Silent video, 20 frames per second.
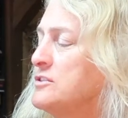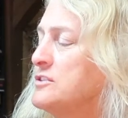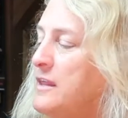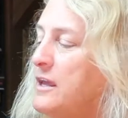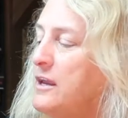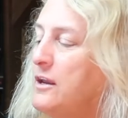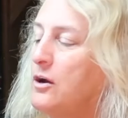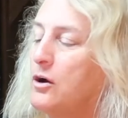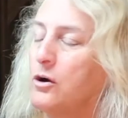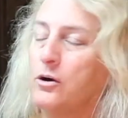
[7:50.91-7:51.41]

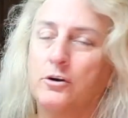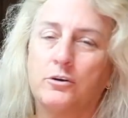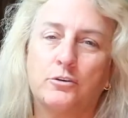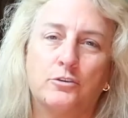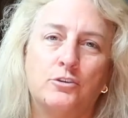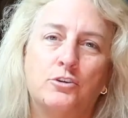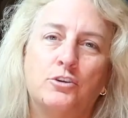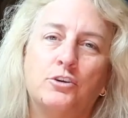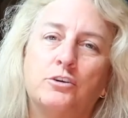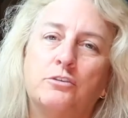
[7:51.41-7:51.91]
They are
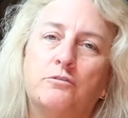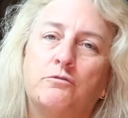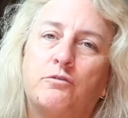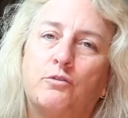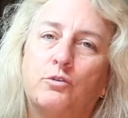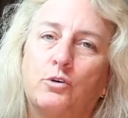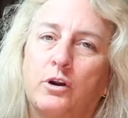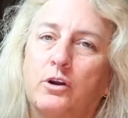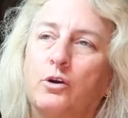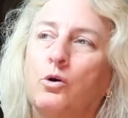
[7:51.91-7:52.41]
good
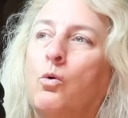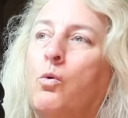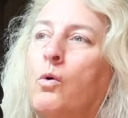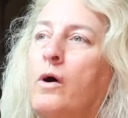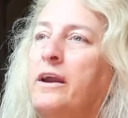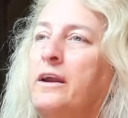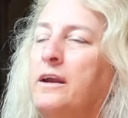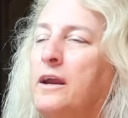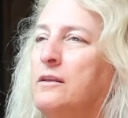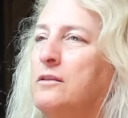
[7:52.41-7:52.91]
for
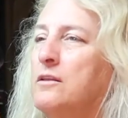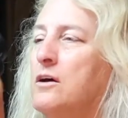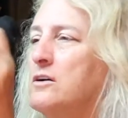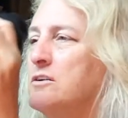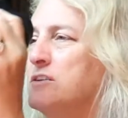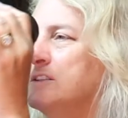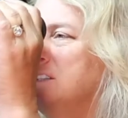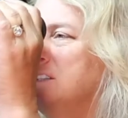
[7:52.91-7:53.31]
quite a long